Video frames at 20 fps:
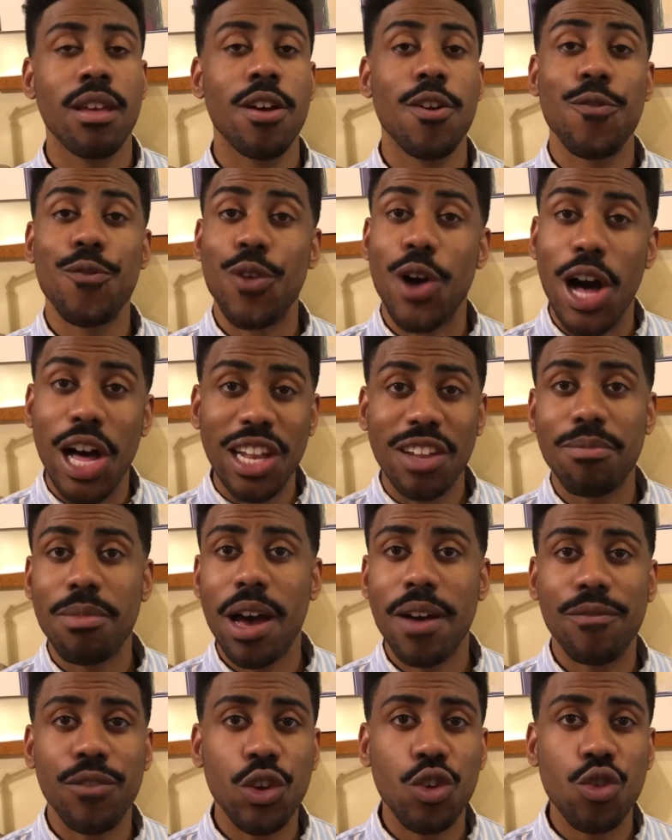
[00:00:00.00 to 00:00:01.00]
For all of
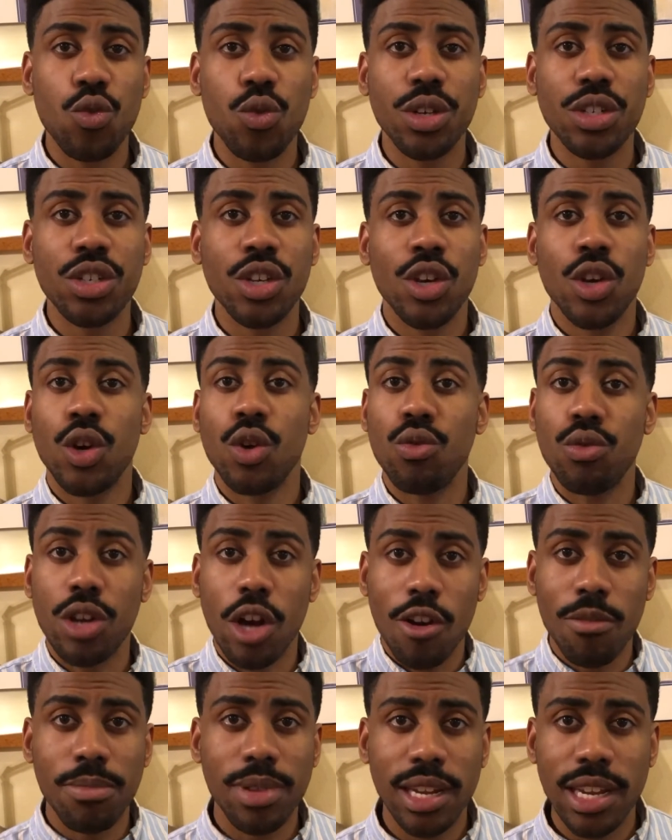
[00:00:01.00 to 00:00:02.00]
my viewers who
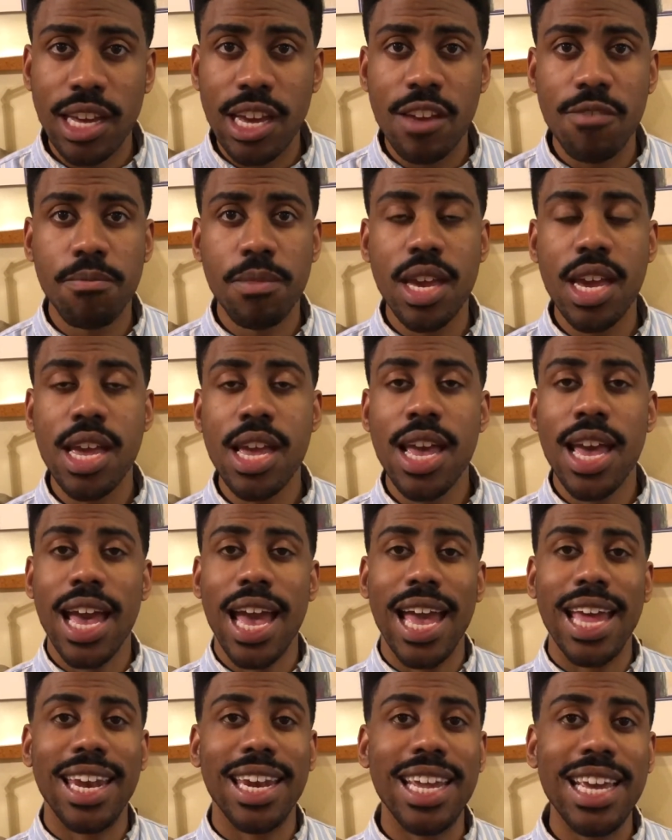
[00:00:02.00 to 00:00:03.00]
don't believe me
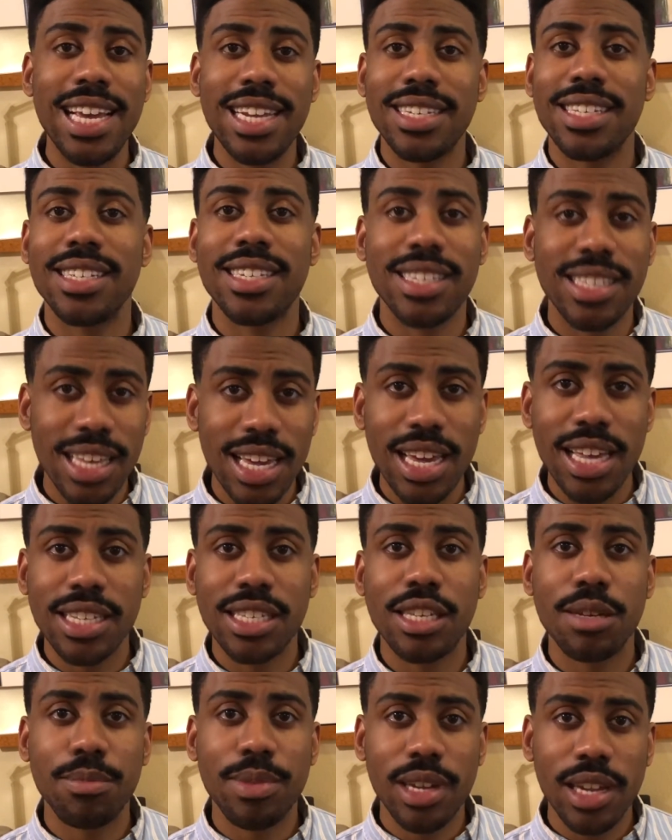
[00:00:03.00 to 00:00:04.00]
and need to see it
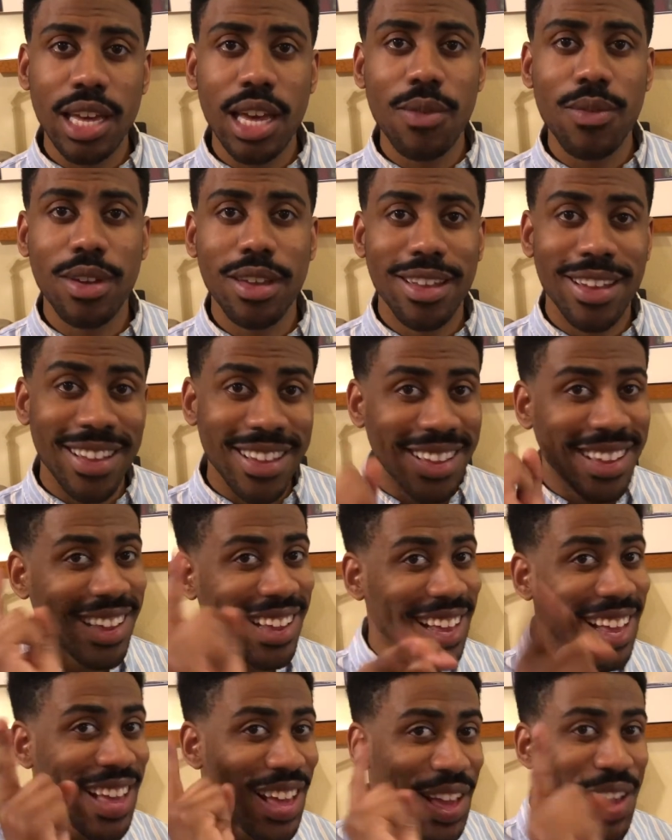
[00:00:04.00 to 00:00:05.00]
to believe it,
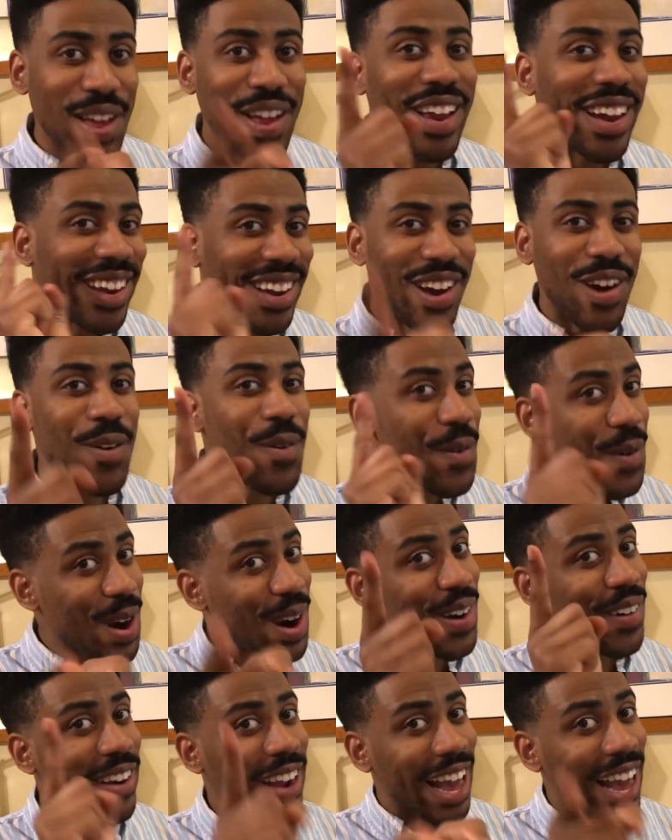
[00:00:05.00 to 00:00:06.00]
don't
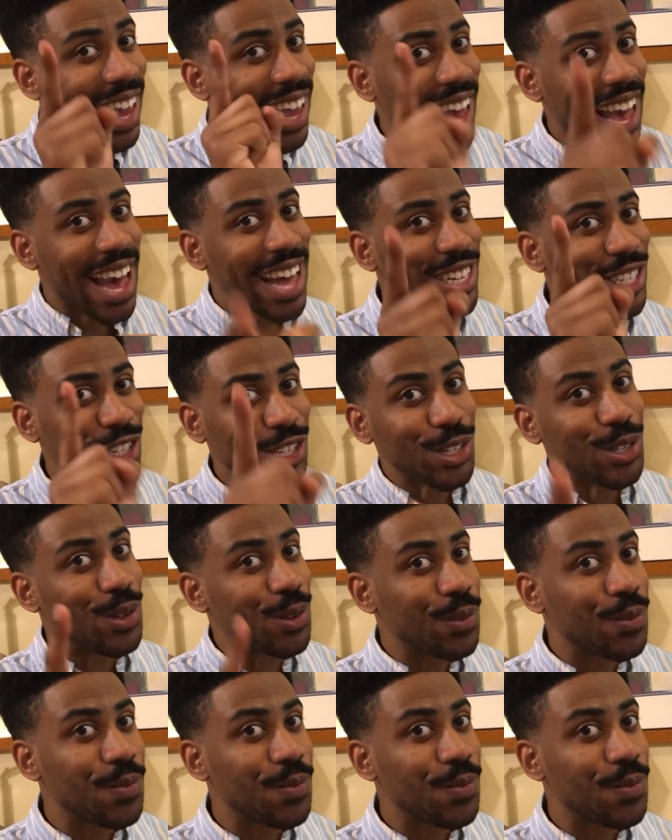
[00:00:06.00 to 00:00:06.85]
worry, I got you.